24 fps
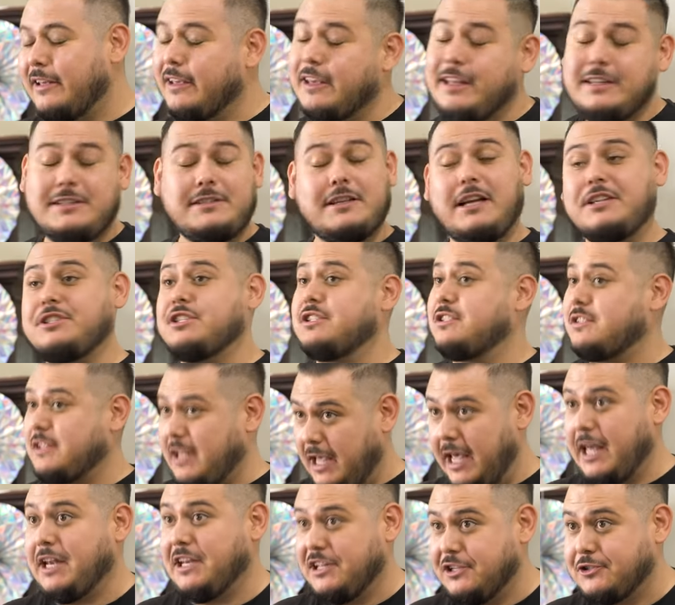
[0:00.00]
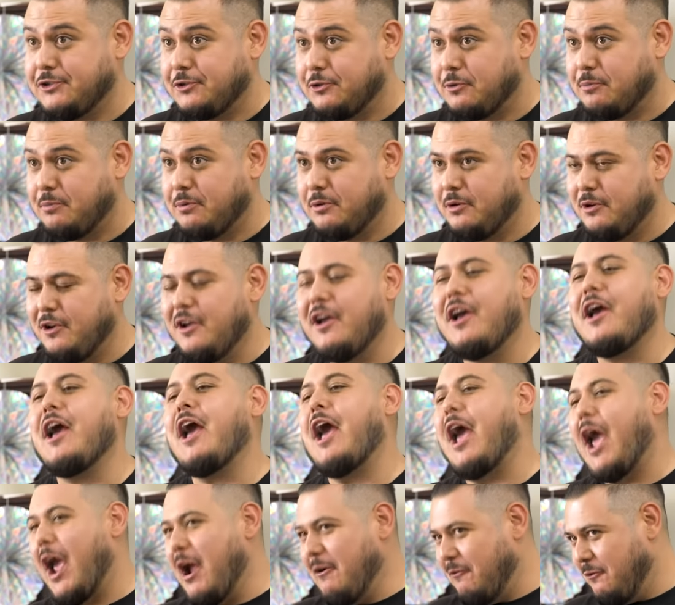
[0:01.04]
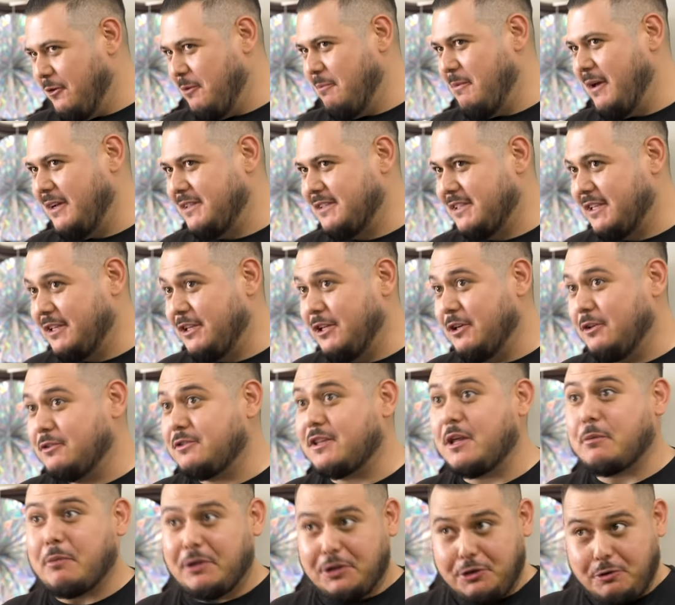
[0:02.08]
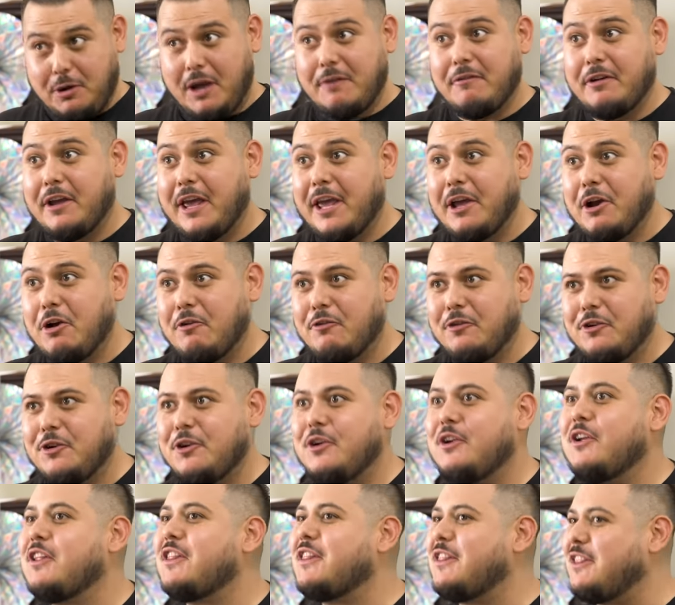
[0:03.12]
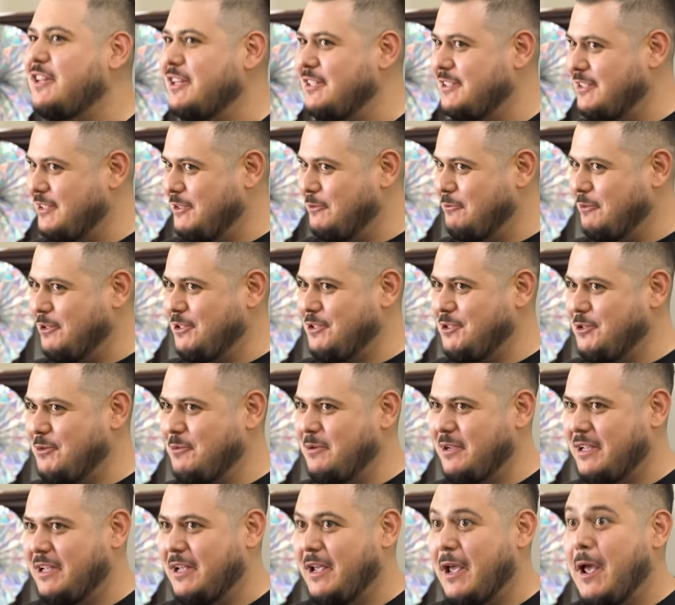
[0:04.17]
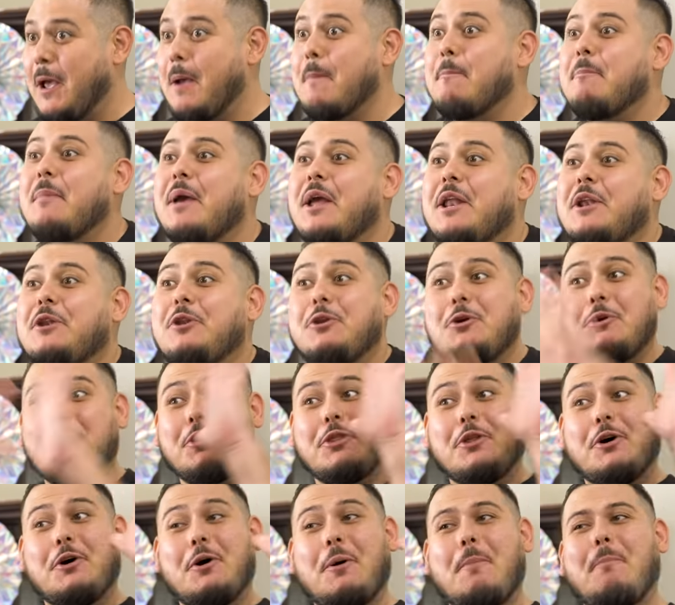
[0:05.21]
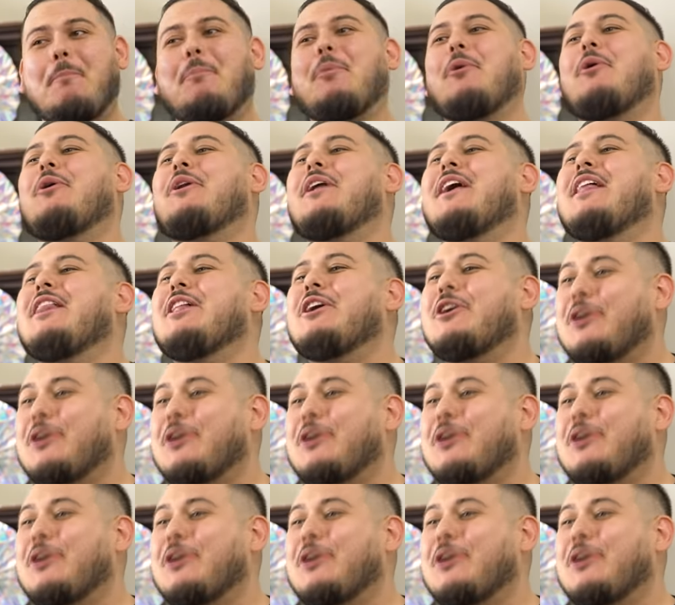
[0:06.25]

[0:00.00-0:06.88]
It's not just any soup. Every Mexican knows that when you have a hangover, this is what you eat. Menudo por el